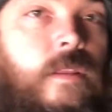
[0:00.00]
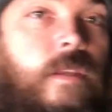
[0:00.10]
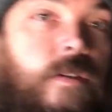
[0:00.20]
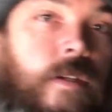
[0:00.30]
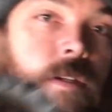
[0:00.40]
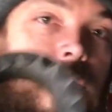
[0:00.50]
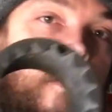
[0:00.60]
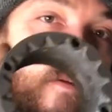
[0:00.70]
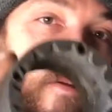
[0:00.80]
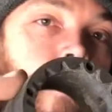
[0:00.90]
This
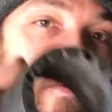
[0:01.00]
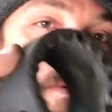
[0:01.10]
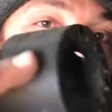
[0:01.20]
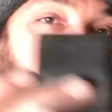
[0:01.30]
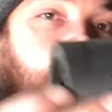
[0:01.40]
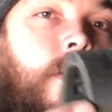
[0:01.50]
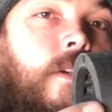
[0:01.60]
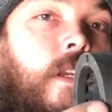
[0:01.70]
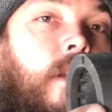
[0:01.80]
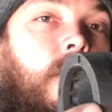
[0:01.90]
is three D
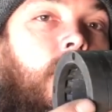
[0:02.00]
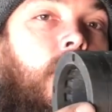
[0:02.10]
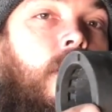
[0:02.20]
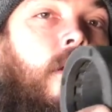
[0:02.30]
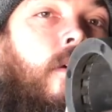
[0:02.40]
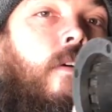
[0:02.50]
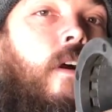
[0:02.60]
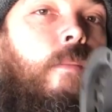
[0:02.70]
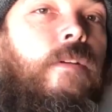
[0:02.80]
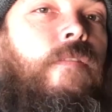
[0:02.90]
printed
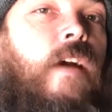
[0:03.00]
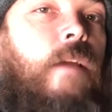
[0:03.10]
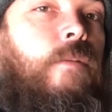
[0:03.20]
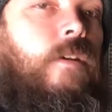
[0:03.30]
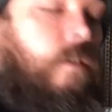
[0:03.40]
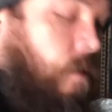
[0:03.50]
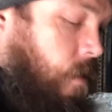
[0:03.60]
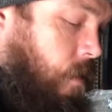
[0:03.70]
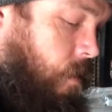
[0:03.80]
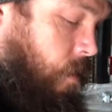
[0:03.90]
carbon fiber.
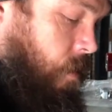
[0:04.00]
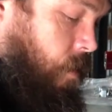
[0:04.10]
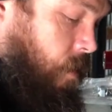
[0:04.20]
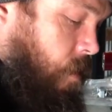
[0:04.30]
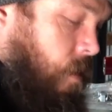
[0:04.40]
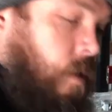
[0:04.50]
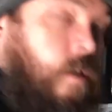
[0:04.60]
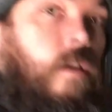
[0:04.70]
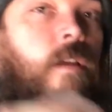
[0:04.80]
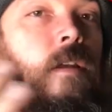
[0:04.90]

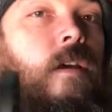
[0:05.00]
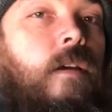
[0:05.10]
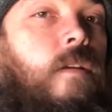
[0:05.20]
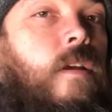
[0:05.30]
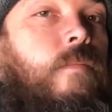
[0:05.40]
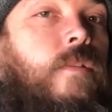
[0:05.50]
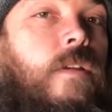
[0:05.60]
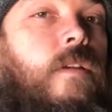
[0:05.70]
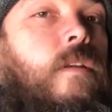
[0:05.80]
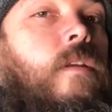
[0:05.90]
C comes
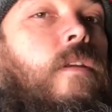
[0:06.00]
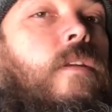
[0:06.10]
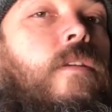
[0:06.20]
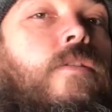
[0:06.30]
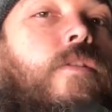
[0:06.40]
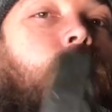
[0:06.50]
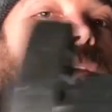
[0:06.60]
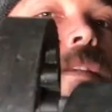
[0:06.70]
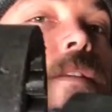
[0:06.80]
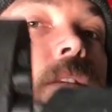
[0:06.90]
in two
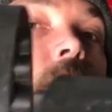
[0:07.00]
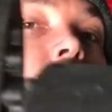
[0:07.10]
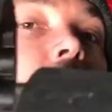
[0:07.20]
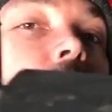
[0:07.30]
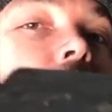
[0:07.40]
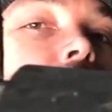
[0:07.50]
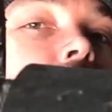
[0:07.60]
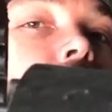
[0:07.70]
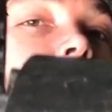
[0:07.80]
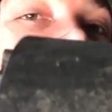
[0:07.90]
pieces, like
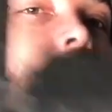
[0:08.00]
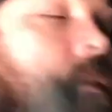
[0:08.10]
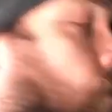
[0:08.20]
such.